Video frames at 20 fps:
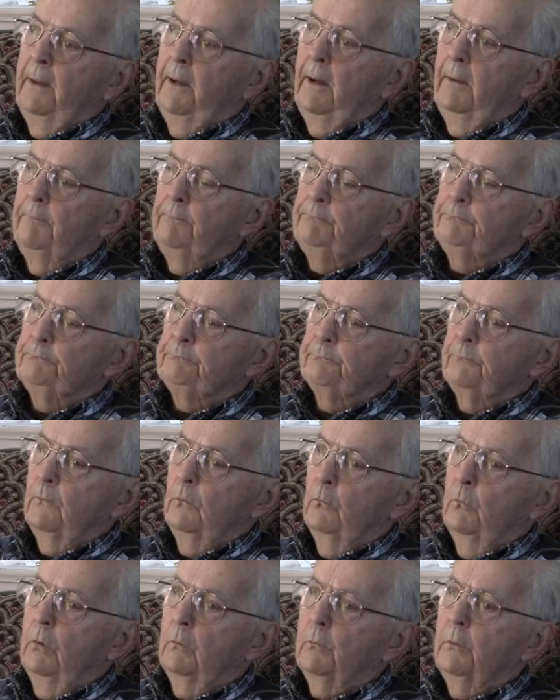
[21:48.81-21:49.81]
out
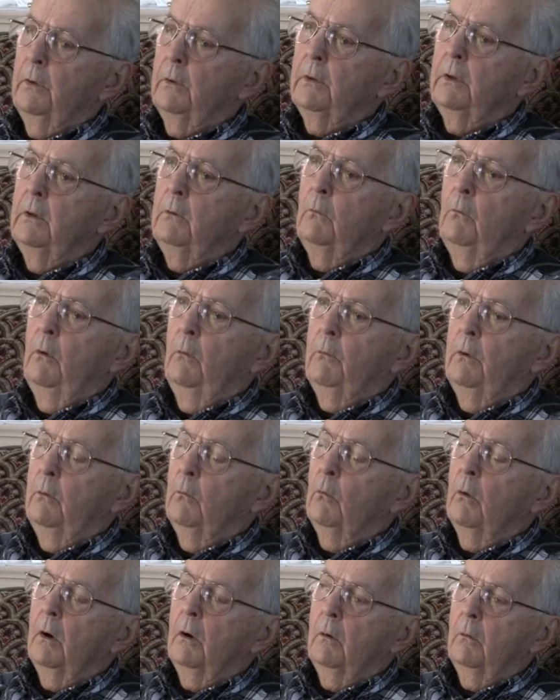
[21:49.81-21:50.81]
we're really, what we
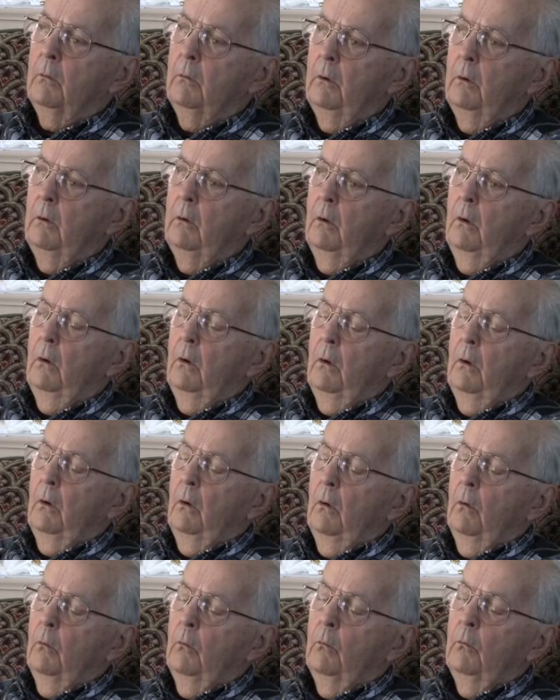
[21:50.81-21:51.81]
were,
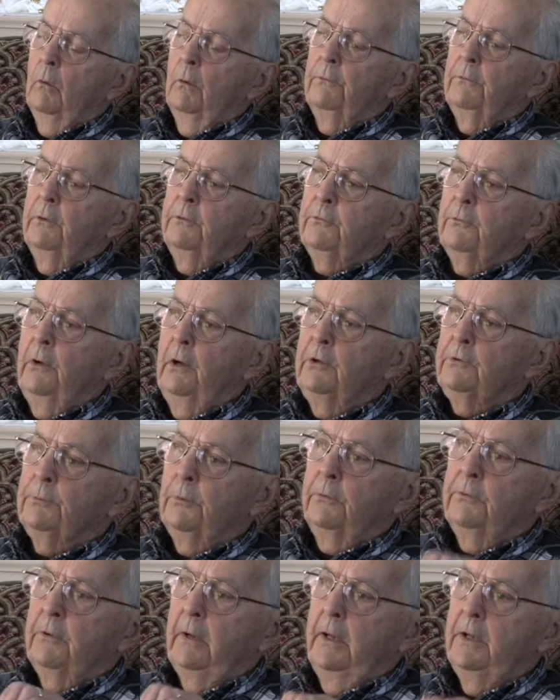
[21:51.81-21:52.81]
was a
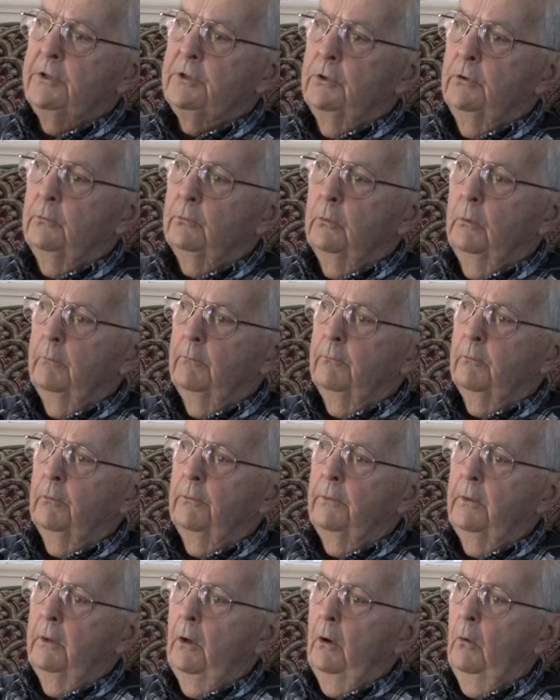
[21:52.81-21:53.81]
transportation group
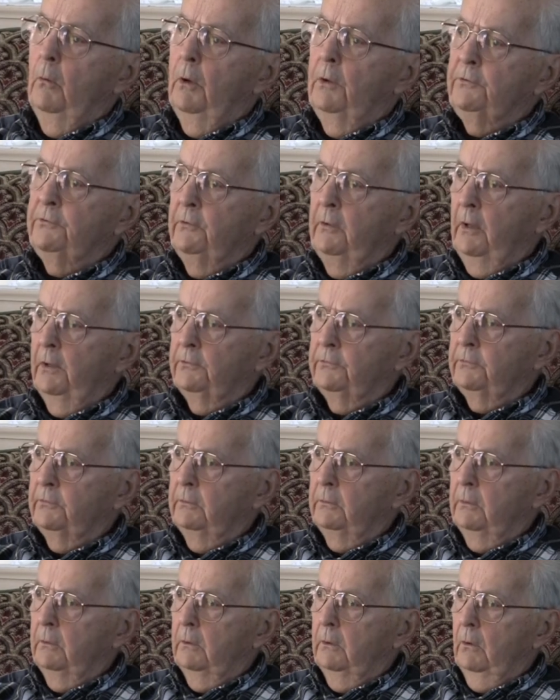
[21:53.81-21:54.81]
for the OSS.
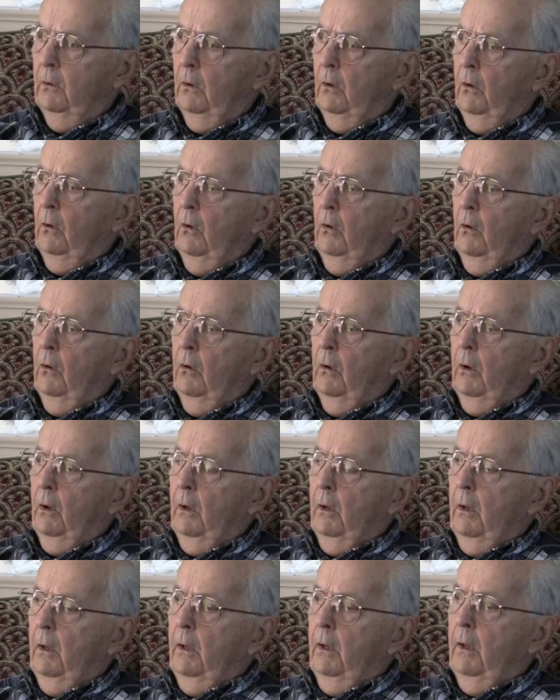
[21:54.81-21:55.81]

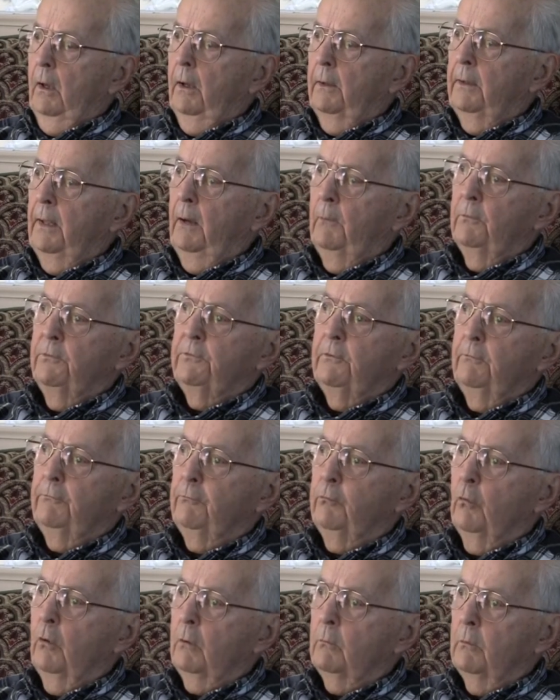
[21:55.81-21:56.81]
And that was the
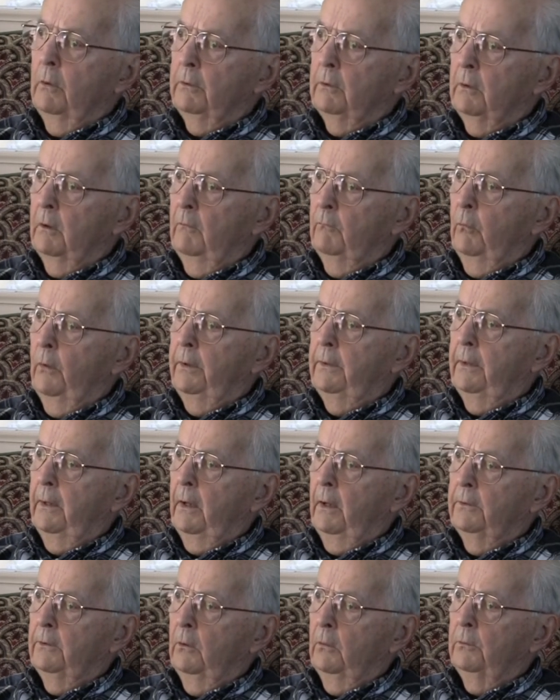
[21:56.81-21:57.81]
forerunner of what we
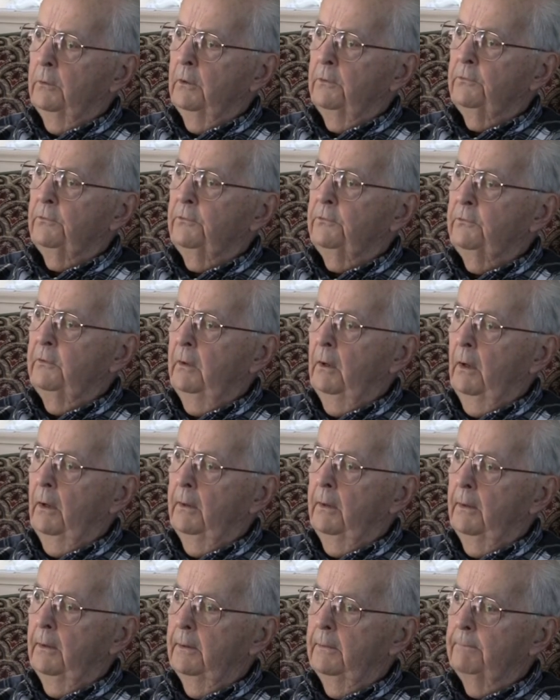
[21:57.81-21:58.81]
now known as the
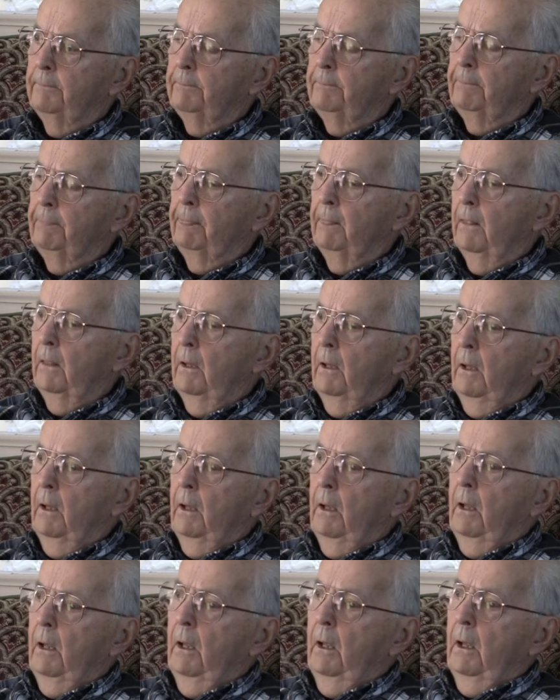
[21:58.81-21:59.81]
CIA.
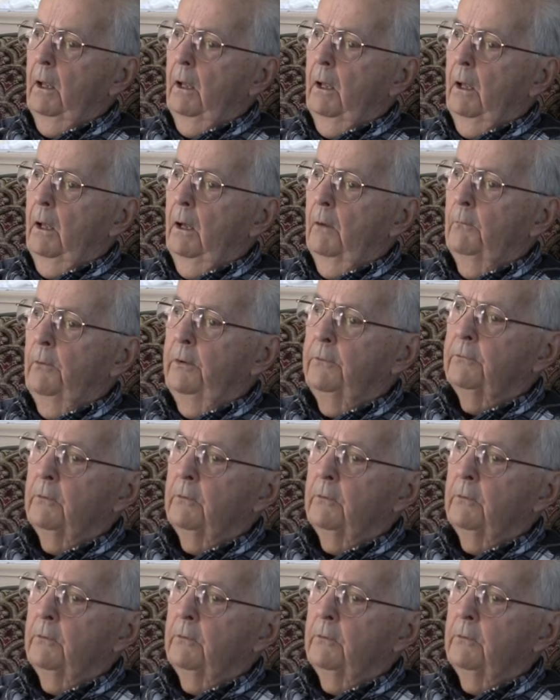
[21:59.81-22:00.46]
And we